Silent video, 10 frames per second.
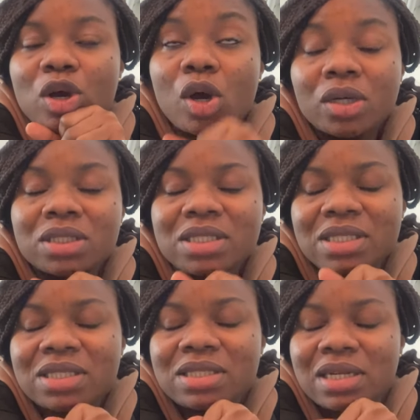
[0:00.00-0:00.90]

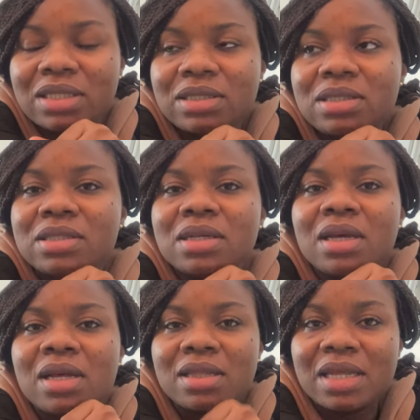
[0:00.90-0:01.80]
consistent
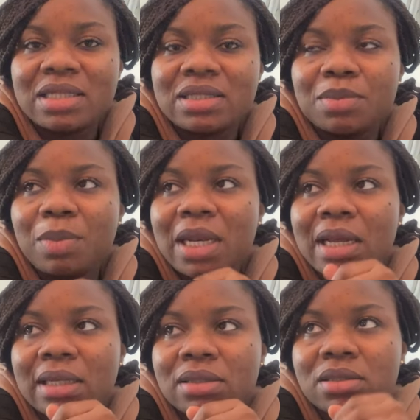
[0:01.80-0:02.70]
that's the
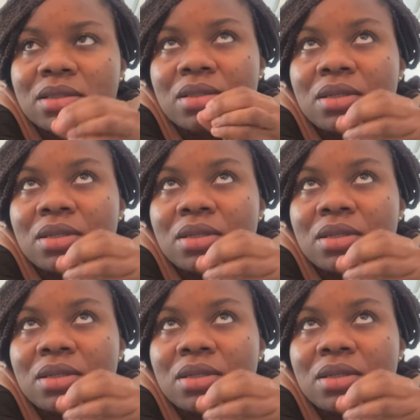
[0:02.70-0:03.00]
plan